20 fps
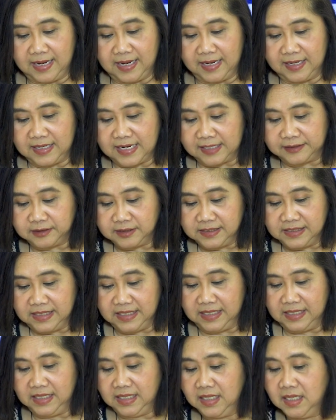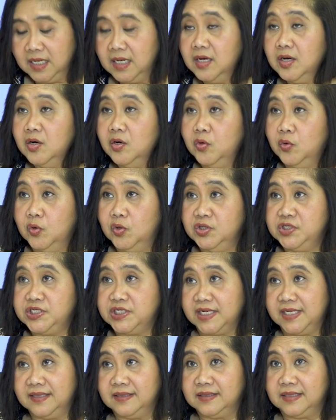And letter E, Hu
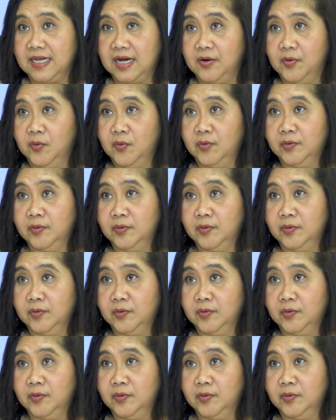Jintao.